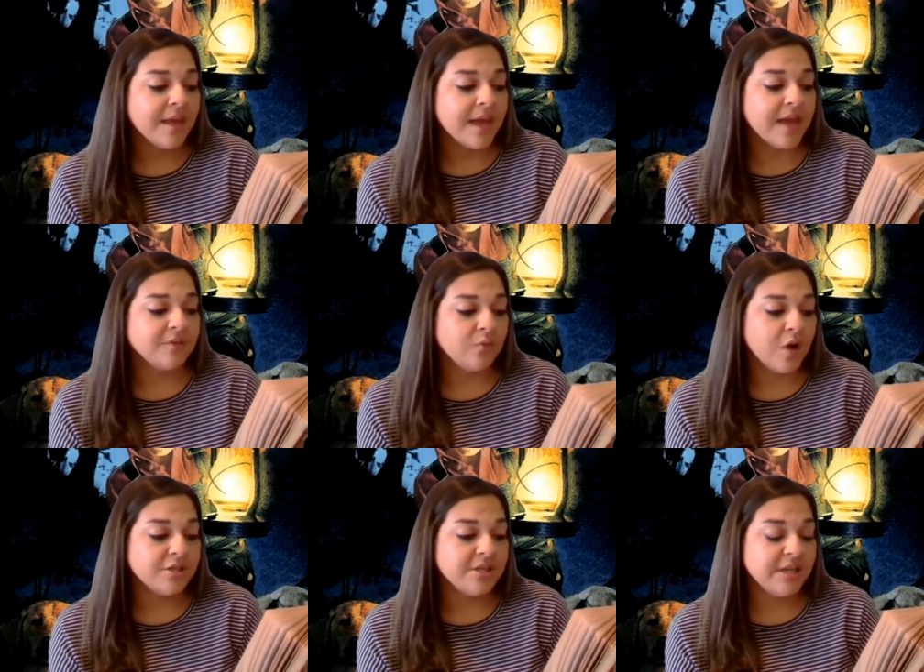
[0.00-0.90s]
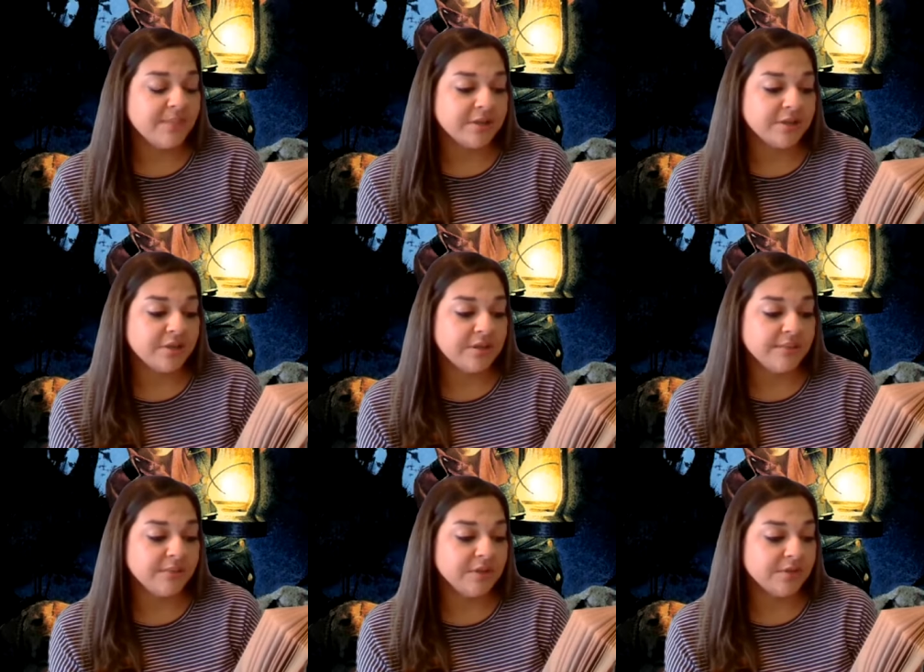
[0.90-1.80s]
After washing him, I turned
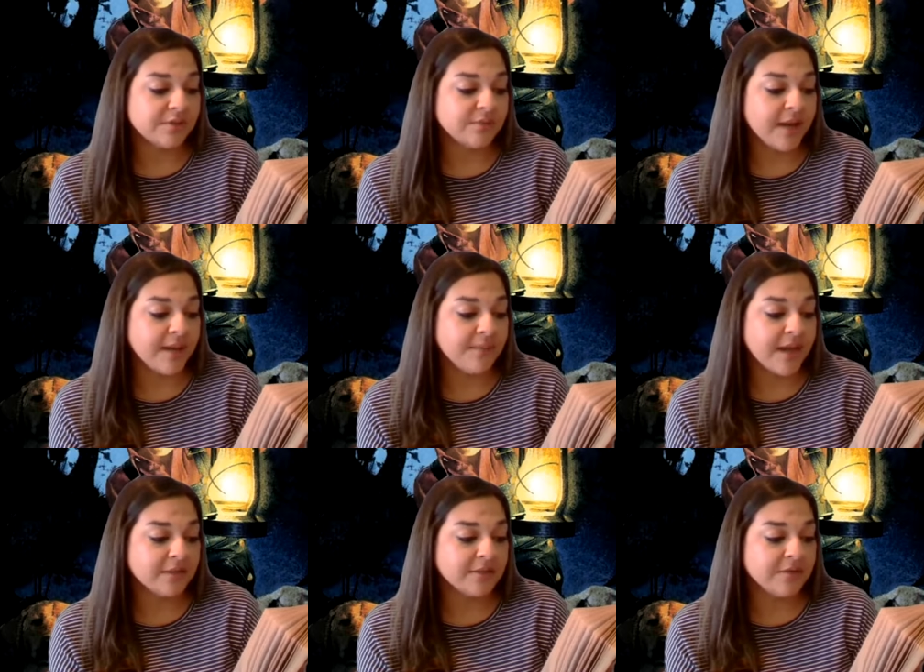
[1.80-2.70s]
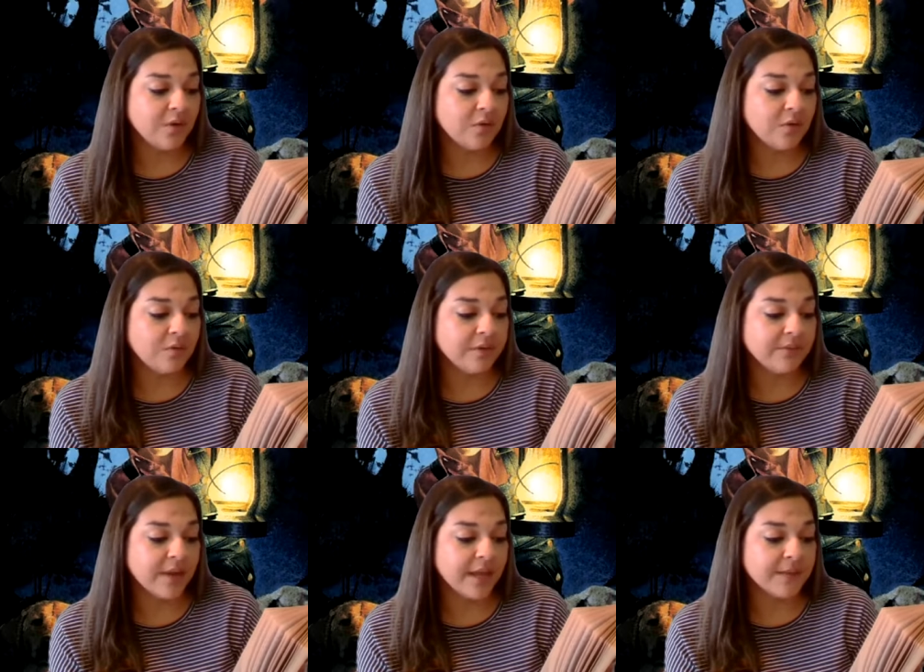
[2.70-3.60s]
him loose. Right back to the hole he
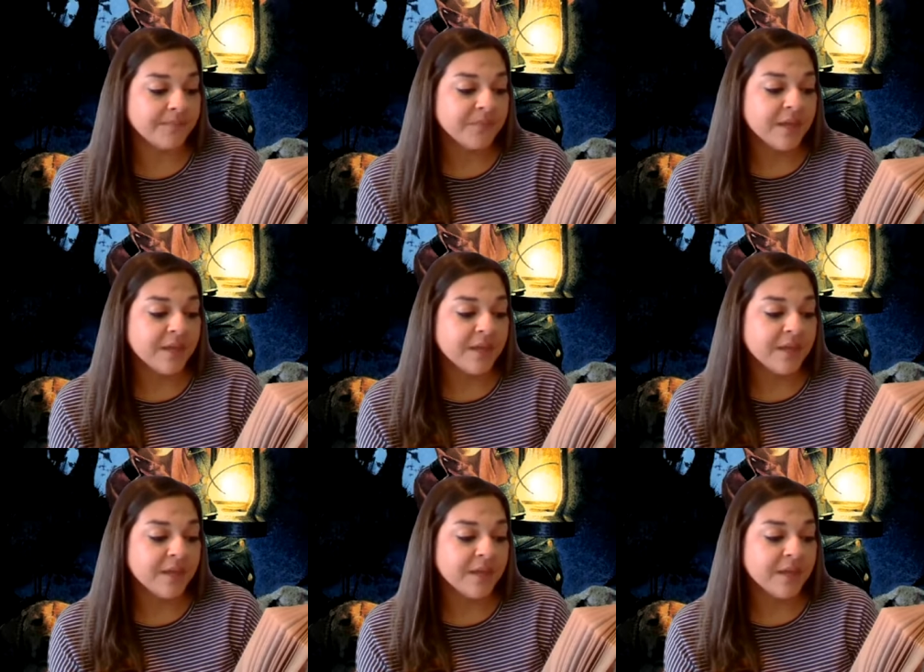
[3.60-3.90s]
ran.